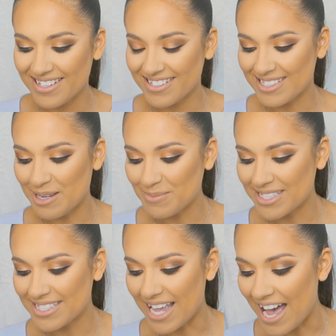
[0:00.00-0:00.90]
some
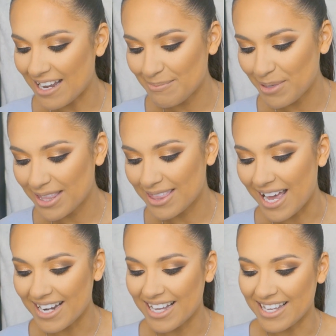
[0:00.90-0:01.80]
sad,
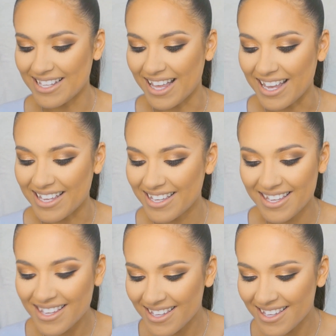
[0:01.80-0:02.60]
pathetic, like,